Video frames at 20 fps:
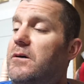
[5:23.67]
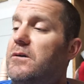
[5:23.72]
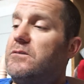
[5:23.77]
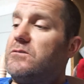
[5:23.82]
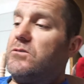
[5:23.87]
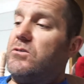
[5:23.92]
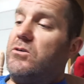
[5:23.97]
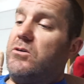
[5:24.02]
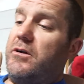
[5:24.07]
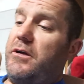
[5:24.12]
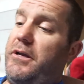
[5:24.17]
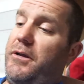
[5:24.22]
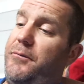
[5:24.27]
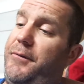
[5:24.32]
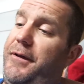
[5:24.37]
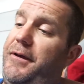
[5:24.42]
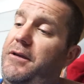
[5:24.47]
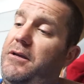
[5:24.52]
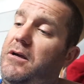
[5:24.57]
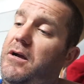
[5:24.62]
So
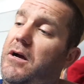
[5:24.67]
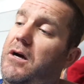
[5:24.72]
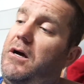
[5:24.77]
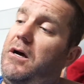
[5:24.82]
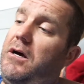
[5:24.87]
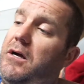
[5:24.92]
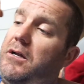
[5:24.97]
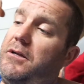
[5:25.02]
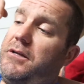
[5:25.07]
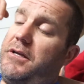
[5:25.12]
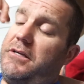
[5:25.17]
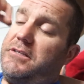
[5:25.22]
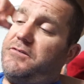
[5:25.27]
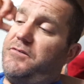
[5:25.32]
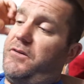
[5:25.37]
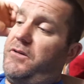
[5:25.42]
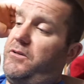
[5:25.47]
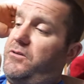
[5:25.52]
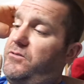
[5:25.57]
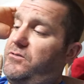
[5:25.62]
anyway, uh, next
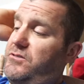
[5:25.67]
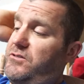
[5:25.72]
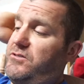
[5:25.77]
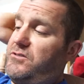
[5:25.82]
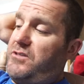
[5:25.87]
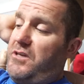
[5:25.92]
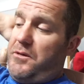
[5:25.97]
video is just